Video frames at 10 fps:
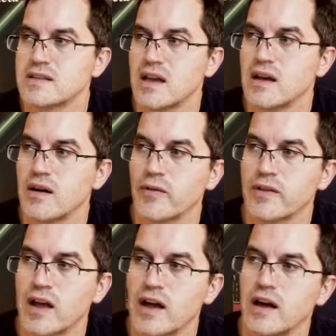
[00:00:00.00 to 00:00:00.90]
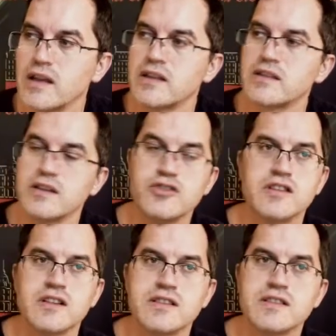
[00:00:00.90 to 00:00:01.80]
and a
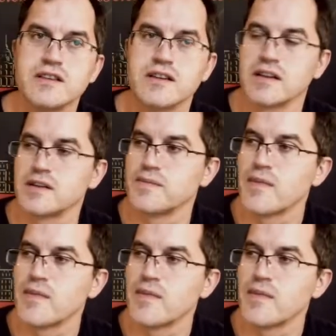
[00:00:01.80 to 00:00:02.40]
digital circuit.